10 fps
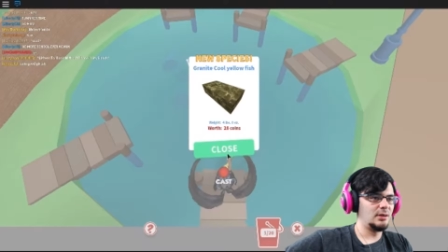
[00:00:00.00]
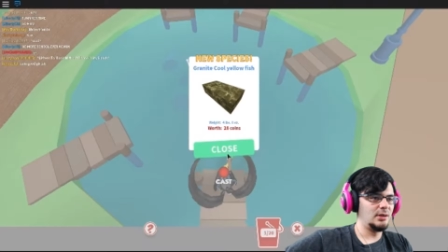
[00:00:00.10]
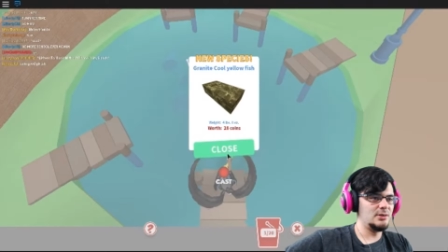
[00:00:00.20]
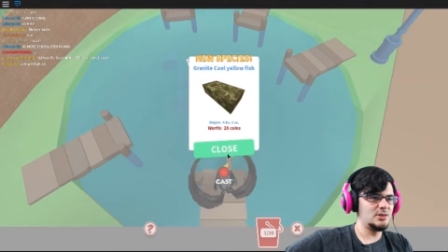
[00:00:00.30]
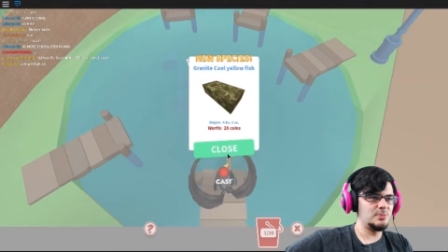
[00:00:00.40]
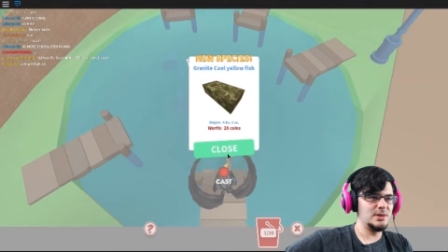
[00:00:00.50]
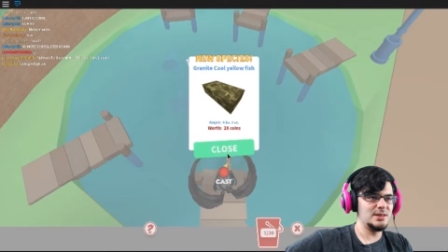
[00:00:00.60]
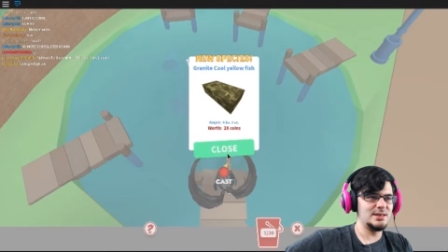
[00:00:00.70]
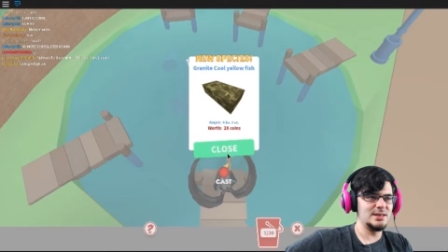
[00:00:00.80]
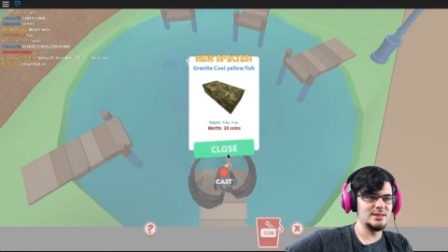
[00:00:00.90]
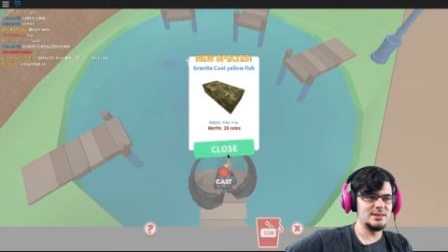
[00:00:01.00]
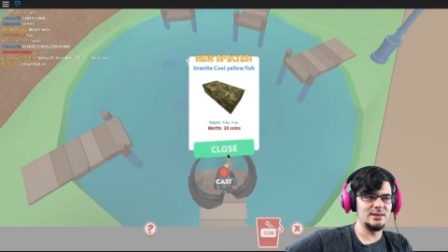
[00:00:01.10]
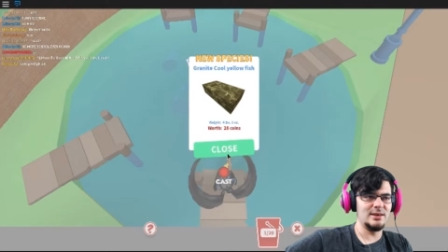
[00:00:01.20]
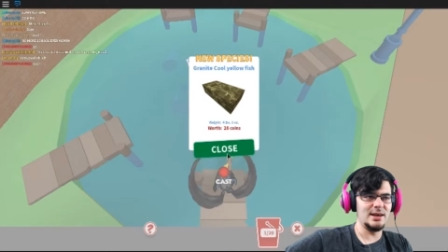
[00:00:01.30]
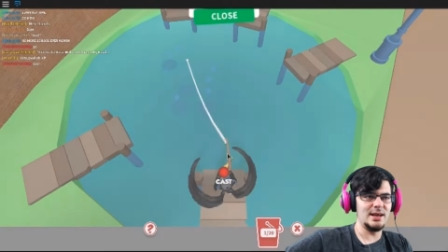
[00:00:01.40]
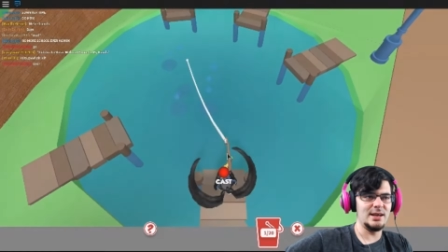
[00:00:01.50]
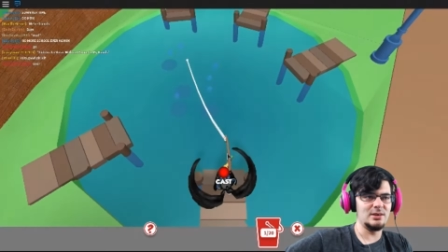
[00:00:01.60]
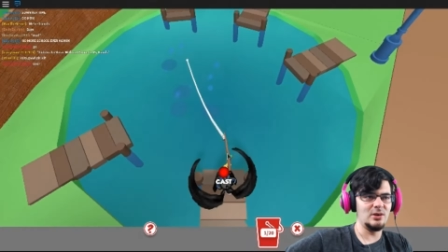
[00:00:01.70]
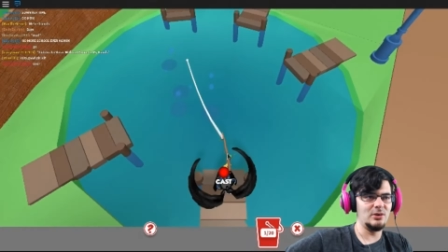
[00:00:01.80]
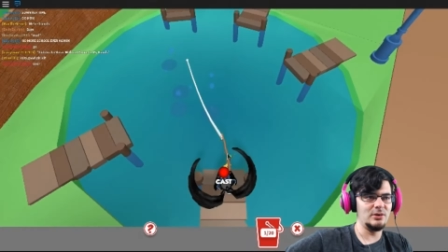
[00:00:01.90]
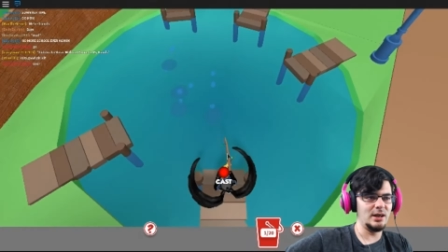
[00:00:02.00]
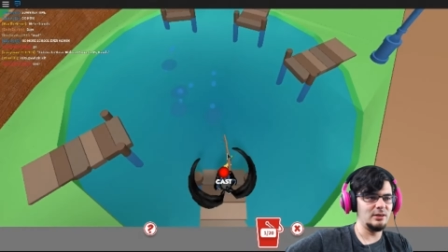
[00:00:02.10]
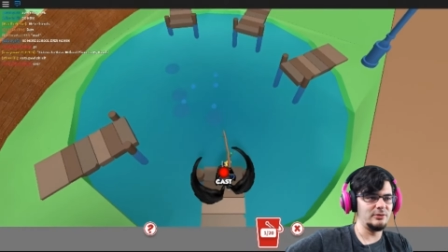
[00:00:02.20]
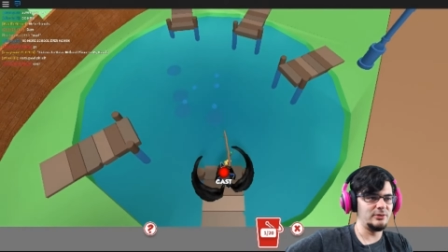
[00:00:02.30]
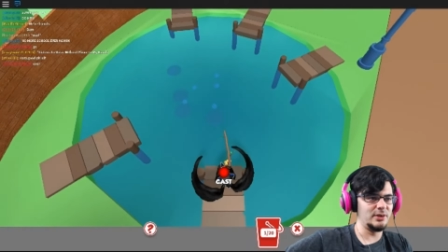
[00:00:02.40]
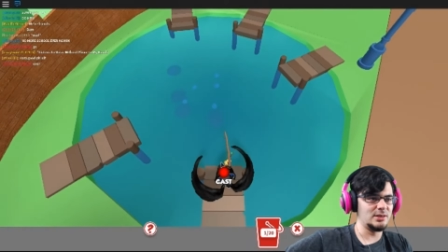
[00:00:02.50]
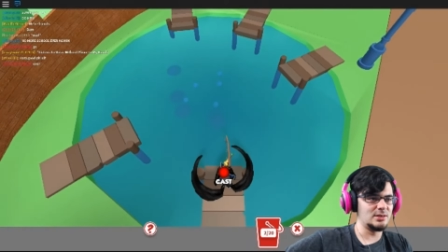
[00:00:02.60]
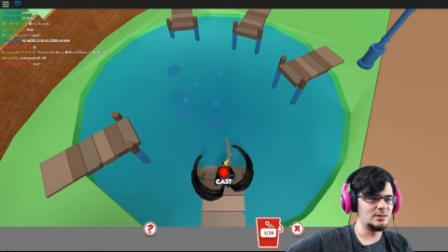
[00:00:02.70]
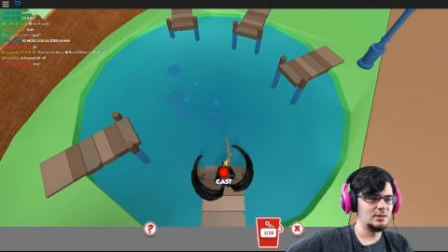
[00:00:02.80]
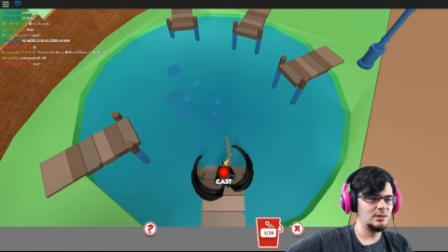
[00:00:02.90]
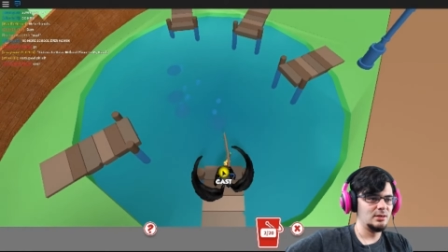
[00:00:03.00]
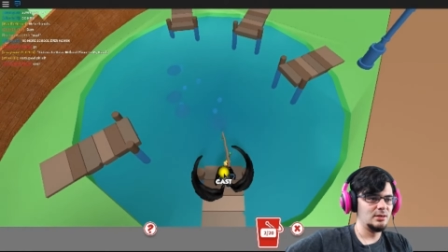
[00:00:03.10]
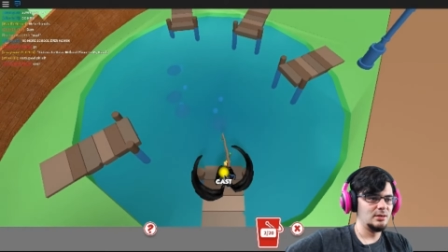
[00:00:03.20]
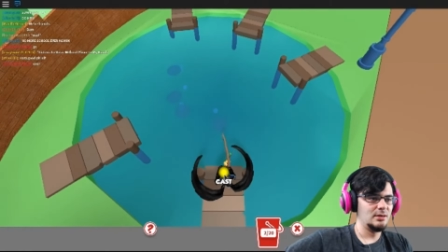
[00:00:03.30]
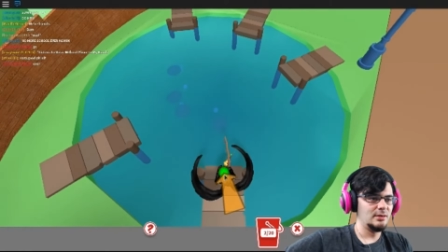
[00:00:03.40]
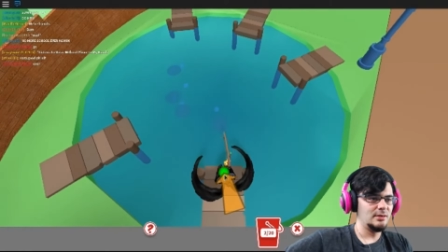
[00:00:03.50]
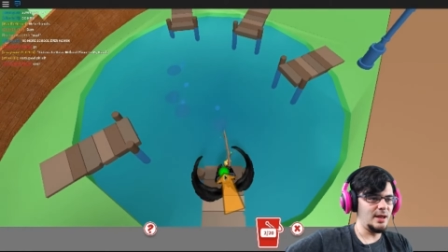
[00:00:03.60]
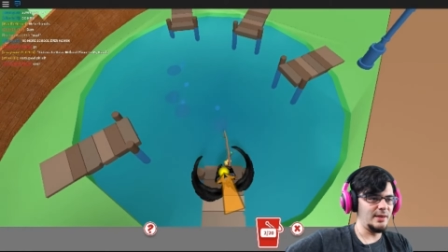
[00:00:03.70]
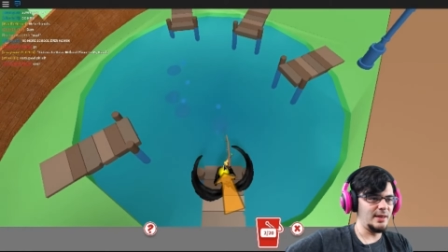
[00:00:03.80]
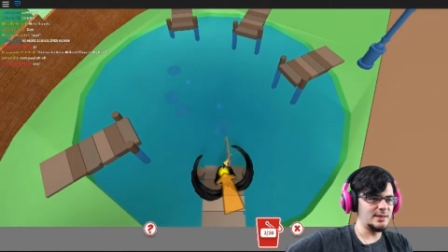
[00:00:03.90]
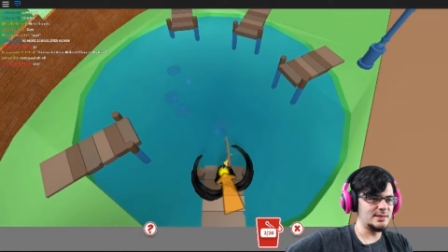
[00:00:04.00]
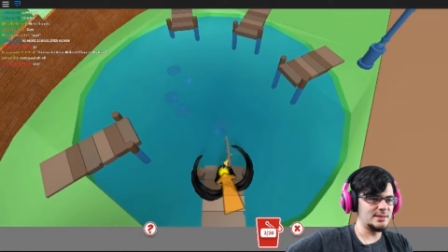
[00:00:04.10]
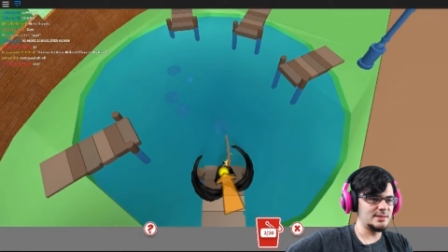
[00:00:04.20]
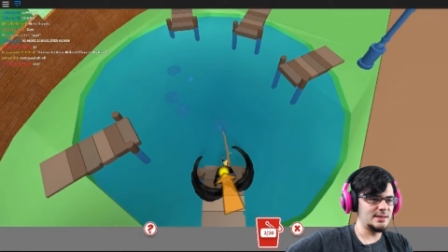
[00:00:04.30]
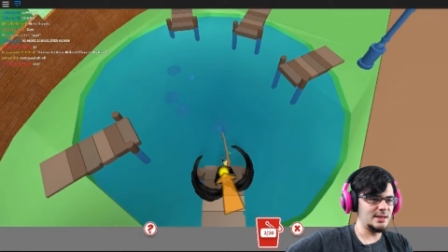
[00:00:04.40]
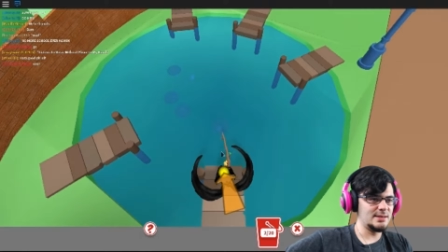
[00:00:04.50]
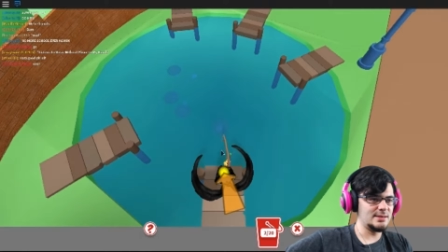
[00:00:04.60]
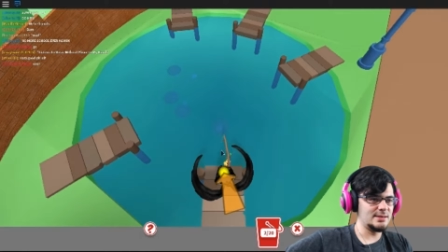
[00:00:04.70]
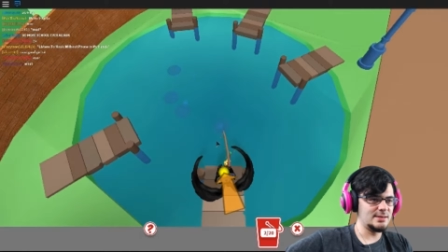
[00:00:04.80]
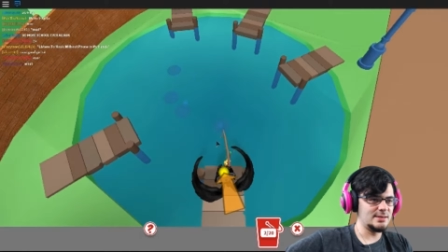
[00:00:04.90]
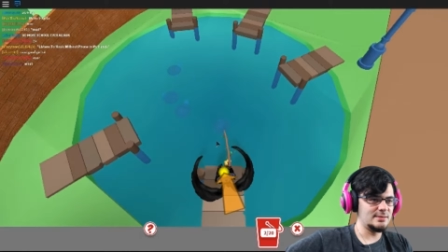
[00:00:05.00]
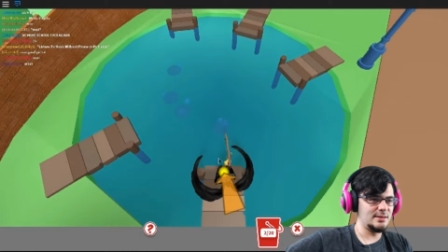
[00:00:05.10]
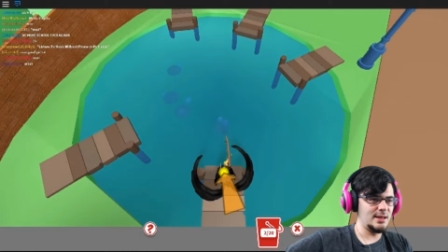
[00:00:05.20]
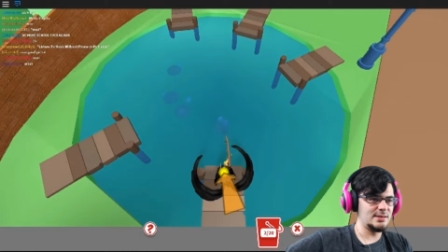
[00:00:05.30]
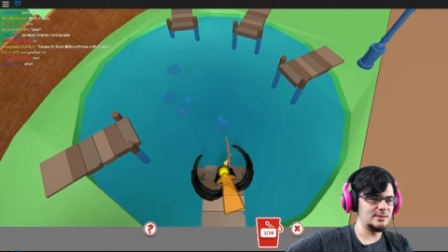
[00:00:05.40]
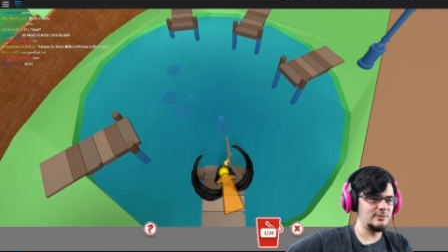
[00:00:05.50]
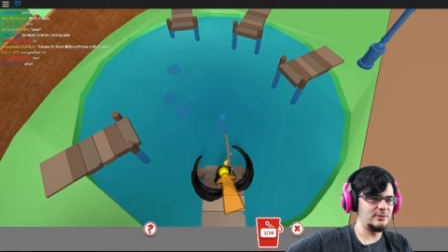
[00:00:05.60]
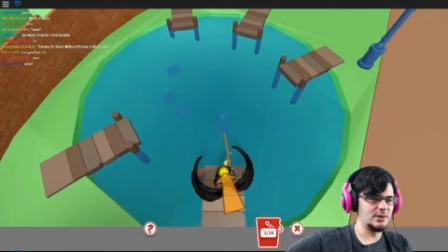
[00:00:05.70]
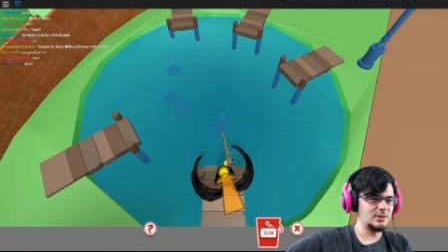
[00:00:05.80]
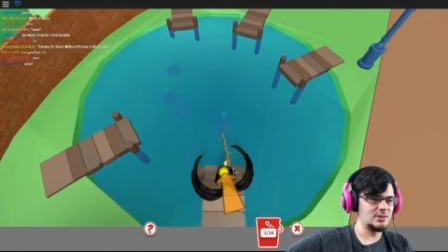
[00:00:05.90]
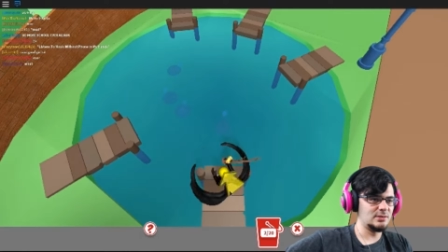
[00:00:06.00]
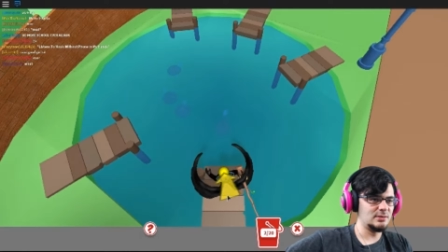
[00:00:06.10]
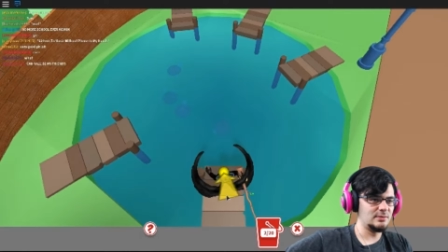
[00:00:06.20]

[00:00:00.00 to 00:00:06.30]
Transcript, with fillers: A new species, the granite coal yellowfish. Yeah, that's that's that's a fish.